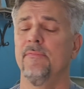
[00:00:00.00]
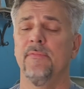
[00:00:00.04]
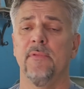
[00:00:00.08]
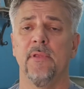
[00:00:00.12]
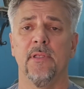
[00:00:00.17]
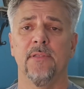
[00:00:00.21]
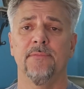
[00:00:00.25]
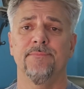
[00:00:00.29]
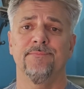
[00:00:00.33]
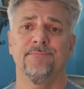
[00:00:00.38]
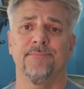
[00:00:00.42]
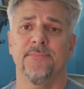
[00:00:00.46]

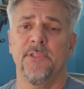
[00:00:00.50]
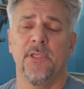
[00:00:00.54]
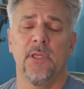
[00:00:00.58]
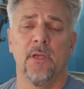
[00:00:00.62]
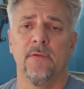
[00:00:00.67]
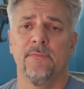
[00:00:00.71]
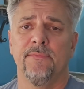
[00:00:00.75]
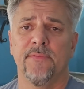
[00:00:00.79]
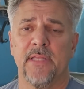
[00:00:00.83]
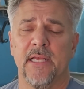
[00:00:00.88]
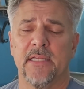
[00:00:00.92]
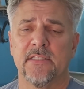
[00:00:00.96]
then,
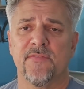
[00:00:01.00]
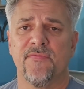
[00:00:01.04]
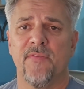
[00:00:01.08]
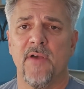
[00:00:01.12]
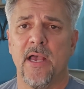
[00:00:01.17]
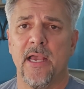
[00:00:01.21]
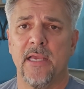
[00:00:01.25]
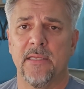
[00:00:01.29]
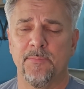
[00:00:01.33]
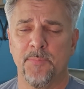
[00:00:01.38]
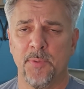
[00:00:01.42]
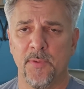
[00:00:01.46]
that's
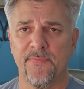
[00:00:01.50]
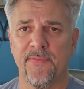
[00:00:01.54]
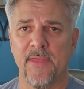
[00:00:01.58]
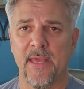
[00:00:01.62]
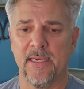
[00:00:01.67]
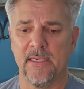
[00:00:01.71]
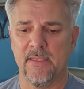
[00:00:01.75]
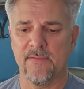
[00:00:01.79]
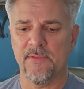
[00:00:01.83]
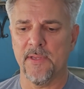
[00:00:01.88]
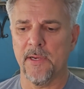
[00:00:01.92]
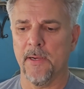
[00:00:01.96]
fine. Put
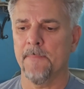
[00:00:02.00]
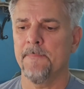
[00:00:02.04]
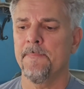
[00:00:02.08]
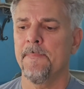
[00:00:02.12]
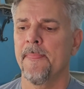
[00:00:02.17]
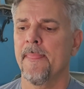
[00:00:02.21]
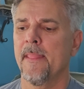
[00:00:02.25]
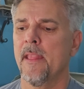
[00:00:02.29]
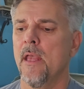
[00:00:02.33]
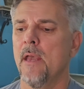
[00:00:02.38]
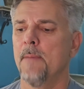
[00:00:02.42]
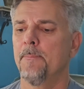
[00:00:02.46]
that in there.
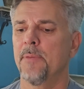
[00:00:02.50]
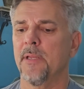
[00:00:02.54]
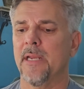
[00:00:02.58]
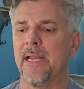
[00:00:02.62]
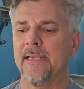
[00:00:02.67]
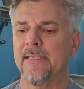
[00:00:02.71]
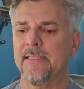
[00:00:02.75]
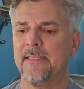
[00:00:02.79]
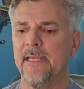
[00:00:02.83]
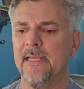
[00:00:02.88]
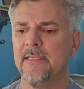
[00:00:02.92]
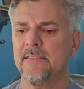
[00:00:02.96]
But
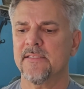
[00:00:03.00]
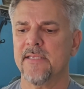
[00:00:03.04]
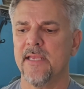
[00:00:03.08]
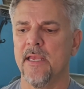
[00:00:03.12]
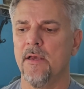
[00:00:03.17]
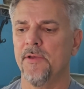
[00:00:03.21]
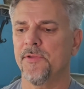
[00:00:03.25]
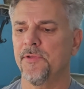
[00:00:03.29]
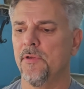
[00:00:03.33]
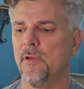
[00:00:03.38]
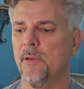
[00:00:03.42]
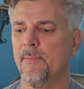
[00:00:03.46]
I can
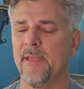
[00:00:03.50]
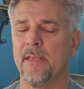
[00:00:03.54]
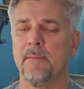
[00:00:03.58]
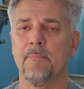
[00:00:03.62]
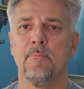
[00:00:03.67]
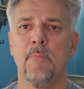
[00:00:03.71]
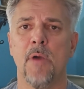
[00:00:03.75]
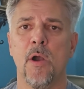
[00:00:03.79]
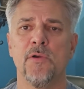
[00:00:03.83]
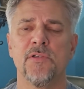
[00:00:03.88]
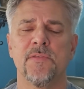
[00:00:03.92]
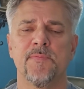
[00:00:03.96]
tell you, I mean,
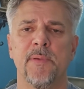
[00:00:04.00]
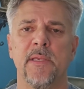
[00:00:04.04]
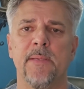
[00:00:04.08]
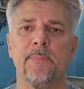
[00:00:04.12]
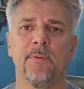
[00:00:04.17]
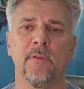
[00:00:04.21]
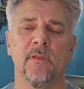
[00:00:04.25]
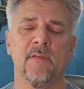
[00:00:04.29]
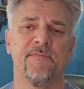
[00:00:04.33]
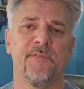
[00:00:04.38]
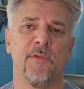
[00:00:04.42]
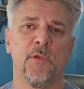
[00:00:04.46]
most
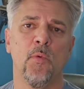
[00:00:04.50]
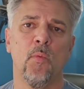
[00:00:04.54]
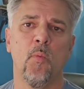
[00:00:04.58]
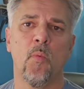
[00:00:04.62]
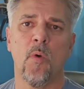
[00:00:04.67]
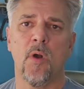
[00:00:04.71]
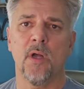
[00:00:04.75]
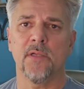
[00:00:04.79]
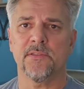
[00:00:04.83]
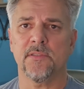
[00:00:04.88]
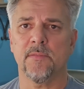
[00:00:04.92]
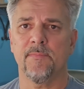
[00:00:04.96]
people, if you
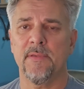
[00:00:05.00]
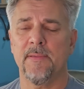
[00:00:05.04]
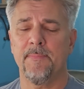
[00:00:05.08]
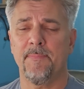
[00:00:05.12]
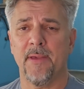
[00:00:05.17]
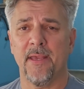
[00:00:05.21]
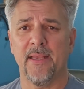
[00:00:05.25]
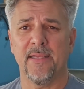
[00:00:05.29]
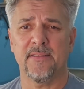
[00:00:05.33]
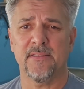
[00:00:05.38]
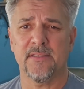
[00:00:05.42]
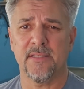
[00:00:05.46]
want to be
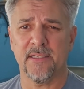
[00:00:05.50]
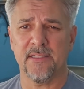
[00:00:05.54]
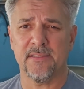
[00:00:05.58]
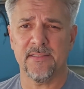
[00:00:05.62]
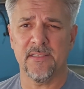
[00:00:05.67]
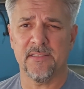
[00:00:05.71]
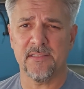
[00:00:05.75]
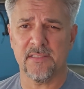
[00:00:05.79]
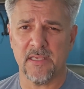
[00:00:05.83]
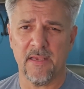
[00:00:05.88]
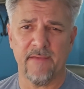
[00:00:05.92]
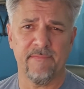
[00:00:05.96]
paid
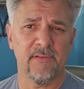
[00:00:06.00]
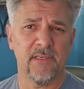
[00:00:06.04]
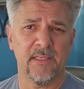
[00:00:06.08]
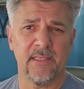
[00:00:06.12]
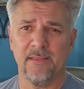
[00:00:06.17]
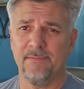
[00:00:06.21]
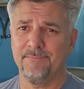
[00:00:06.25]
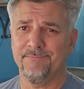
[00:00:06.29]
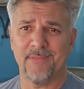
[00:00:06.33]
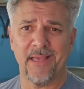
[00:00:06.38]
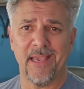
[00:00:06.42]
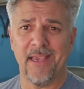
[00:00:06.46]
60,
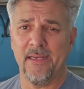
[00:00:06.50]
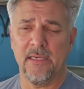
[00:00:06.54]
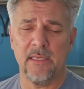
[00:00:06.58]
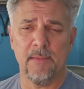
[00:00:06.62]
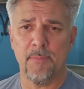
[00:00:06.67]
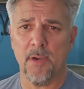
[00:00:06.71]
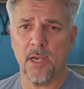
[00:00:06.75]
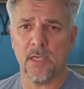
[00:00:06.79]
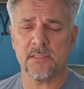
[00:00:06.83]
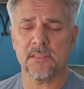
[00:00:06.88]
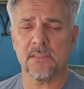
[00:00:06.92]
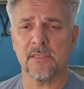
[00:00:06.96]
70, 80
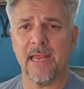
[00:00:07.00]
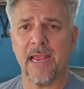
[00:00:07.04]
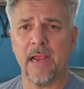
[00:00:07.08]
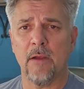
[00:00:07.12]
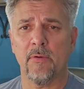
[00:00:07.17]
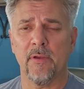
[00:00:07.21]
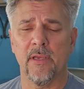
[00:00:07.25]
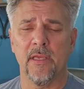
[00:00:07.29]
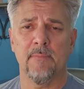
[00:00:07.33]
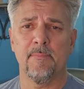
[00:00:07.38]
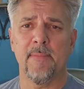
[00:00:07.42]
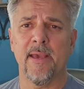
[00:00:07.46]
bucks an
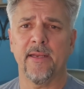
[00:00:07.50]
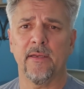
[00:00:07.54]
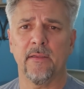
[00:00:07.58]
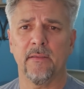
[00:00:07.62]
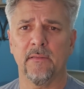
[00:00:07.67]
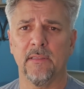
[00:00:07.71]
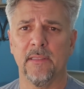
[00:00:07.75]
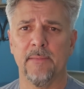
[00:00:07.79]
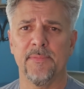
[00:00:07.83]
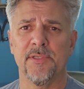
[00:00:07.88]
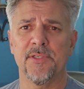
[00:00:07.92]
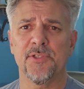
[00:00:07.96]
hour in
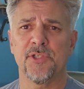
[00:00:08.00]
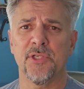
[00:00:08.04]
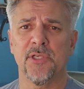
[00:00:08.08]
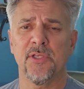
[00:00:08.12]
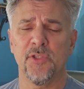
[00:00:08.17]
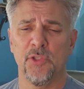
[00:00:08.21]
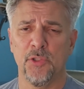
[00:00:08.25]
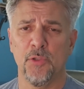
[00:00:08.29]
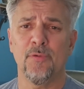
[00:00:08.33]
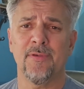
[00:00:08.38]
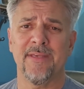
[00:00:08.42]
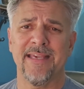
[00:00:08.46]
medical
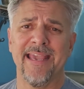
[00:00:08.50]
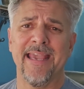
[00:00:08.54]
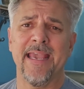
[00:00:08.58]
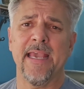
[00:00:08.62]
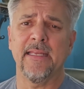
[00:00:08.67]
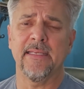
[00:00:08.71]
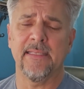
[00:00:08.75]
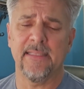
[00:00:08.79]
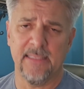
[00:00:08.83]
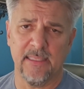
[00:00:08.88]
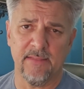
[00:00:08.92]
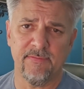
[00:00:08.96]
imaging, you
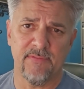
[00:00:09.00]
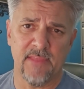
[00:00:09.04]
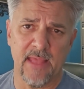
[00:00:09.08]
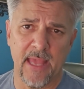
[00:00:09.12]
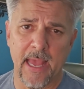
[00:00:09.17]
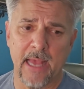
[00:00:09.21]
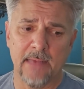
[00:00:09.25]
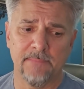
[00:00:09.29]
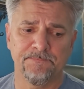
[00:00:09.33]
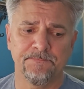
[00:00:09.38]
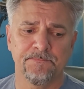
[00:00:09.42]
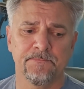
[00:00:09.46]
can get
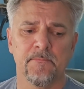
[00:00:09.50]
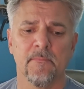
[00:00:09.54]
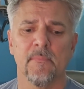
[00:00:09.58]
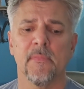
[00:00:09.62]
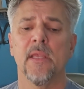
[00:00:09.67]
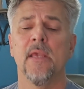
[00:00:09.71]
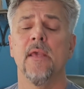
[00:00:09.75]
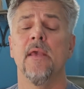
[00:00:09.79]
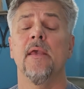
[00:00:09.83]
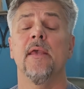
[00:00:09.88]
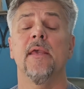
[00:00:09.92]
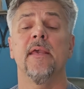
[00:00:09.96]
that
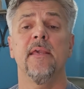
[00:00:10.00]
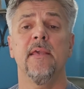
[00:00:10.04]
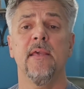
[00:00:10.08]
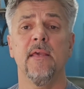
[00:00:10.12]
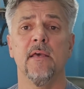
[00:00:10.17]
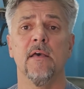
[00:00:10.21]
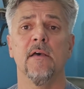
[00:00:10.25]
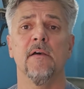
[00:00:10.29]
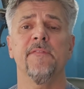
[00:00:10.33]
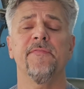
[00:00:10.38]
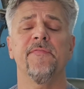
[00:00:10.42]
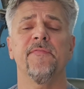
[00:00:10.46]

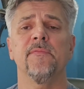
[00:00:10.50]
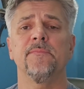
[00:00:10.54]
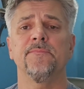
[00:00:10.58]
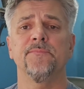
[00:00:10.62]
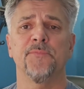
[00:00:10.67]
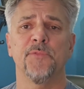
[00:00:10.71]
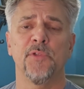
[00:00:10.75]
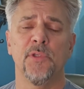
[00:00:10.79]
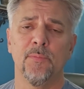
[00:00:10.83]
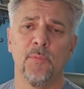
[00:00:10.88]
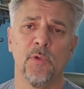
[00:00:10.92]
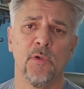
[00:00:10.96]
if
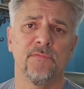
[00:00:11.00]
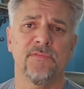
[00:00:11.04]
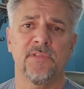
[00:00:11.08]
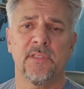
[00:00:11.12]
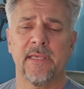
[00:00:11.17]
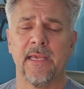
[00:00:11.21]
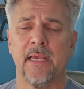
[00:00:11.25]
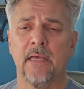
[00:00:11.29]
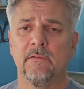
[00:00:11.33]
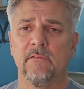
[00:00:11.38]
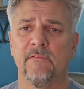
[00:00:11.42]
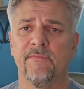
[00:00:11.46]
you move to
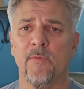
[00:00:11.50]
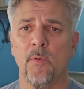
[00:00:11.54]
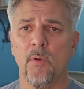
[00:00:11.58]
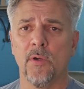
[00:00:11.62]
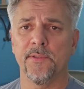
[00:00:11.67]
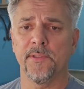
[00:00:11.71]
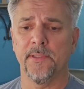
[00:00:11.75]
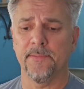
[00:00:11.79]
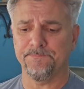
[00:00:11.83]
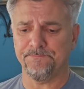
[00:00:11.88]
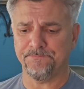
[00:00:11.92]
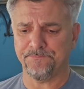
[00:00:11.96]

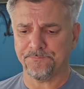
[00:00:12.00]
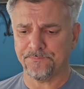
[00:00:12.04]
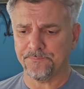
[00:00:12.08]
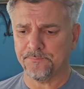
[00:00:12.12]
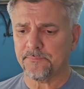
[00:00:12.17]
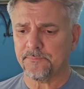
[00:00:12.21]
California.